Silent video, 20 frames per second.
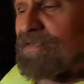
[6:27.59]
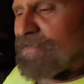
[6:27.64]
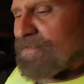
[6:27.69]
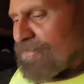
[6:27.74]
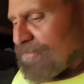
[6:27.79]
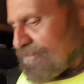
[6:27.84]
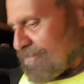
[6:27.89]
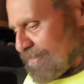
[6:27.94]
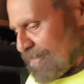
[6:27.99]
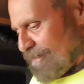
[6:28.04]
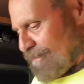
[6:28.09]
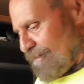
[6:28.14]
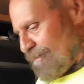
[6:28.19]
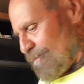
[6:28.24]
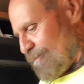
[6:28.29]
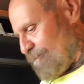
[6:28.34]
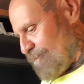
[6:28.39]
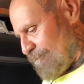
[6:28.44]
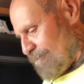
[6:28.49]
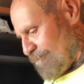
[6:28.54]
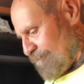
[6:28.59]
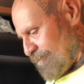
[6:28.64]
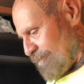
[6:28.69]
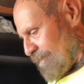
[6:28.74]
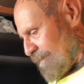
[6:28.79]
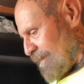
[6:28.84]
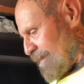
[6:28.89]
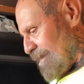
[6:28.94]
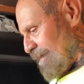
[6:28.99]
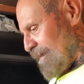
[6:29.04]
So,
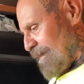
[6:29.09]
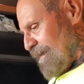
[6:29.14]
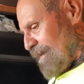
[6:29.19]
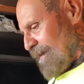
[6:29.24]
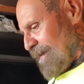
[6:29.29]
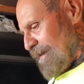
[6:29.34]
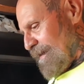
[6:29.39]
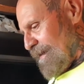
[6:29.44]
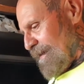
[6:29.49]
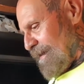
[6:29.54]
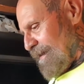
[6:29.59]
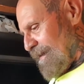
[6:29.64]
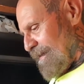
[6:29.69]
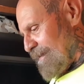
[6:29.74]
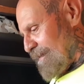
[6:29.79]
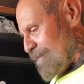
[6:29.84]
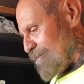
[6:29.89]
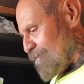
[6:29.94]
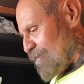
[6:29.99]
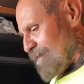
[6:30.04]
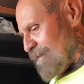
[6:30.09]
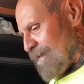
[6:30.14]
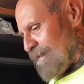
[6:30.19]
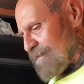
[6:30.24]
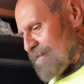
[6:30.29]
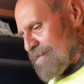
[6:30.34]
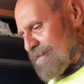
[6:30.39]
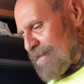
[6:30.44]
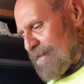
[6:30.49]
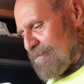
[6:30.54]
and this one does
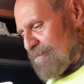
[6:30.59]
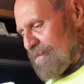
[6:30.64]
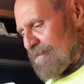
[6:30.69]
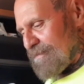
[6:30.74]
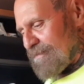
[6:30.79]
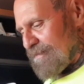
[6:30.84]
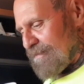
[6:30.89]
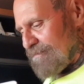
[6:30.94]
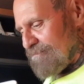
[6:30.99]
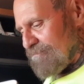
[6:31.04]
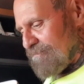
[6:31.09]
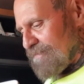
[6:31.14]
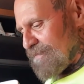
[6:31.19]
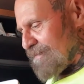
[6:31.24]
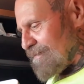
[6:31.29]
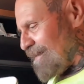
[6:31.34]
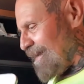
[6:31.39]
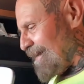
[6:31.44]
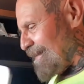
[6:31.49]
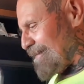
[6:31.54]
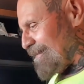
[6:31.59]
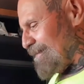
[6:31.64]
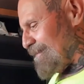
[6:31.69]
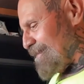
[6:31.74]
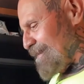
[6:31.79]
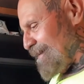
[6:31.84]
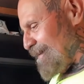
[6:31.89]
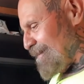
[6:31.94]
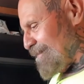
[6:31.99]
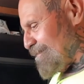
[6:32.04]
seem it's slightly
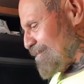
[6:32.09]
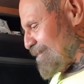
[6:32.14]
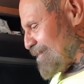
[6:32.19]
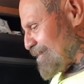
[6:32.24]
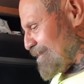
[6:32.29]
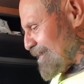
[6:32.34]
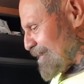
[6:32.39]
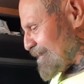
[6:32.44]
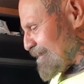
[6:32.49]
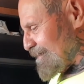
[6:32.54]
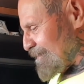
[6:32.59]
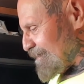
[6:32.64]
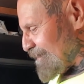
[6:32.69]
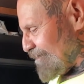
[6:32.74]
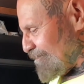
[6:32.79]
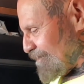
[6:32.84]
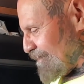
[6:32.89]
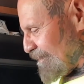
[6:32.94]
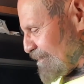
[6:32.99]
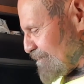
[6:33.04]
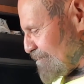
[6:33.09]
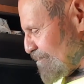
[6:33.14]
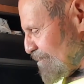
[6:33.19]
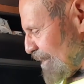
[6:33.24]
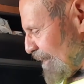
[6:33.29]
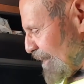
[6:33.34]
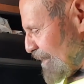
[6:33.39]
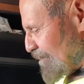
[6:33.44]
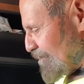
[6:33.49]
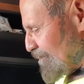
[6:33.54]
thinner. The thickness of it doesn't
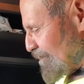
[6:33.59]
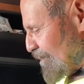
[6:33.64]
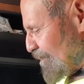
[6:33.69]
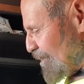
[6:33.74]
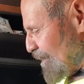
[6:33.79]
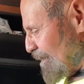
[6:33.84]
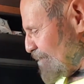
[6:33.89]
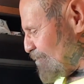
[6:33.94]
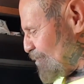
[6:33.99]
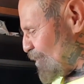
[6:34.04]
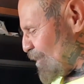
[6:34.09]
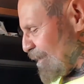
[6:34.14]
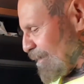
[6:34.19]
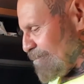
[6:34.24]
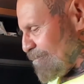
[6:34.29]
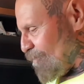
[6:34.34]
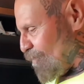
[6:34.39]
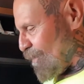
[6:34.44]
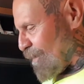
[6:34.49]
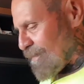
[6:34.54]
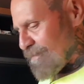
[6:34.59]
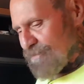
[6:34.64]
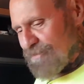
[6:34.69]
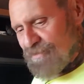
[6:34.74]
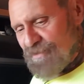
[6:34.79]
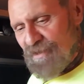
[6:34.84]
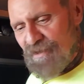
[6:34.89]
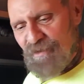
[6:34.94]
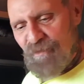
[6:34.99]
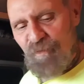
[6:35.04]
matter though. I'm, what I'm more
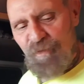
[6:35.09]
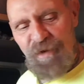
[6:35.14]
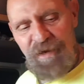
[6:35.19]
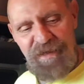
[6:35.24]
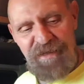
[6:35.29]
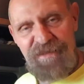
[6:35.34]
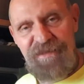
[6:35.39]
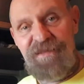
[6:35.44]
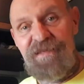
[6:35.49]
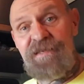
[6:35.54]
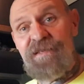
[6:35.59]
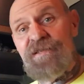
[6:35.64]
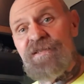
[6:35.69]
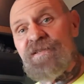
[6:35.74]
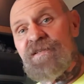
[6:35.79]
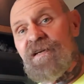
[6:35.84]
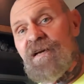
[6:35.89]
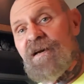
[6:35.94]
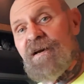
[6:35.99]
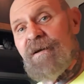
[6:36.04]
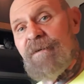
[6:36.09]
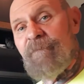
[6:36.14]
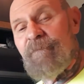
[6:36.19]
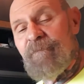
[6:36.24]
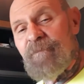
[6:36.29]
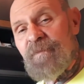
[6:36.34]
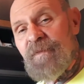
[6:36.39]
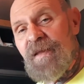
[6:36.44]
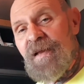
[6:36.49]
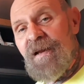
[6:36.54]
concerned with is uh,
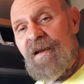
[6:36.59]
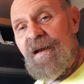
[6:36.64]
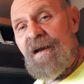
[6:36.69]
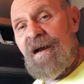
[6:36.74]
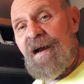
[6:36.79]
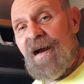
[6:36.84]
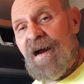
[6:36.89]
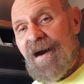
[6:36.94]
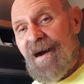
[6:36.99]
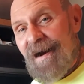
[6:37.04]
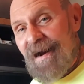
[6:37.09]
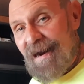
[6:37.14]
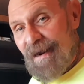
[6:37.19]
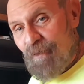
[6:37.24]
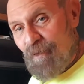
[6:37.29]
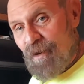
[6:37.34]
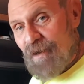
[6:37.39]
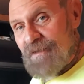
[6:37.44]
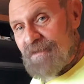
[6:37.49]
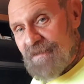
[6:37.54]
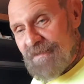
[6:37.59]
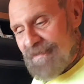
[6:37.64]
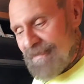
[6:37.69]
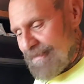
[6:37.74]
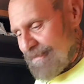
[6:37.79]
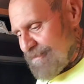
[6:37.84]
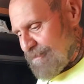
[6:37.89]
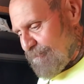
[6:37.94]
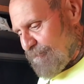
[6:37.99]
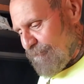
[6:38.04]
I want the
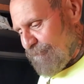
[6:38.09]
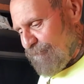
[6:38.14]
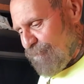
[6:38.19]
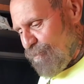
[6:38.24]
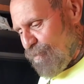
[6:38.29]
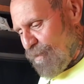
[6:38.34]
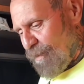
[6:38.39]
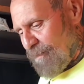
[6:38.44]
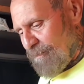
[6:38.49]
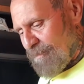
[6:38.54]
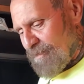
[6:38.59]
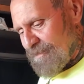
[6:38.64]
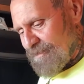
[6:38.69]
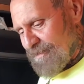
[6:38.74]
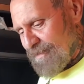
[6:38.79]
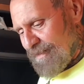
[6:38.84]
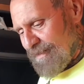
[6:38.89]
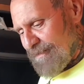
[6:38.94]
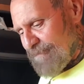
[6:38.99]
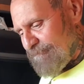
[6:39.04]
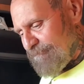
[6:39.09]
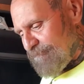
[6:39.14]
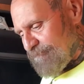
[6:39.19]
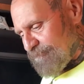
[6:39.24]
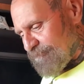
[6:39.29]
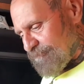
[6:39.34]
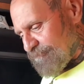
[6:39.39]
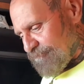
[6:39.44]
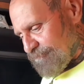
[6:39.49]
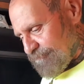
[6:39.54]
thing to perform, because I,
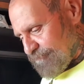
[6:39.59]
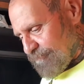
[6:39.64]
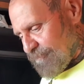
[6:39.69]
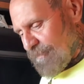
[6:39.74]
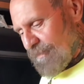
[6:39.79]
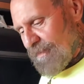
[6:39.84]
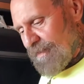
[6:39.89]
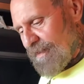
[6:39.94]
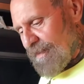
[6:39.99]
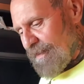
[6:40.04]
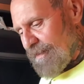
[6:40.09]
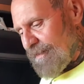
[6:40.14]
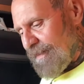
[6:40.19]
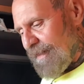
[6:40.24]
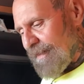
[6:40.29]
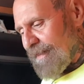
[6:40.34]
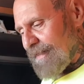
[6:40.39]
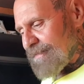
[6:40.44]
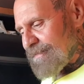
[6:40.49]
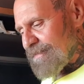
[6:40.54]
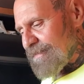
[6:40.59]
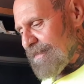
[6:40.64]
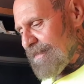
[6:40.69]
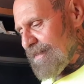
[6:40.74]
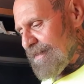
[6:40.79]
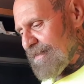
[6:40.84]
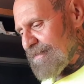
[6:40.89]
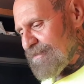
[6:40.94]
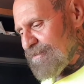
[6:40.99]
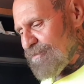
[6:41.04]
like I say,
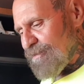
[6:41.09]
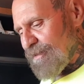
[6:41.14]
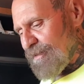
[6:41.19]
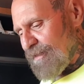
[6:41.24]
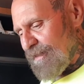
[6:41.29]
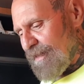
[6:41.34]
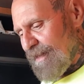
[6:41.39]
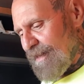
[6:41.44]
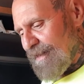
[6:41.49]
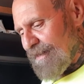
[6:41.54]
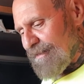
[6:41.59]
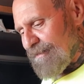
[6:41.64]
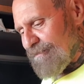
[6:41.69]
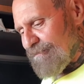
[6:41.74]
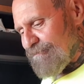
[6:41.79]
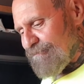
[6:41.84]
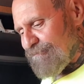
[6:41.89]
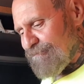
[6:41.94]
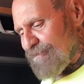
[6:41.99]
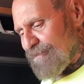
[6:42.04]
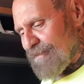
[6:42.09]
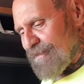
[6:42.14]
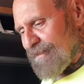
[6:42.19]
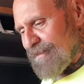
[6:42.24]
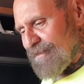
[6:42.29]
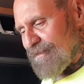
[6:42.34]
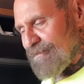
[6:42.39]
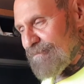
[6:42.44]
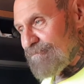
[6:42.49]
I do a lot of uh,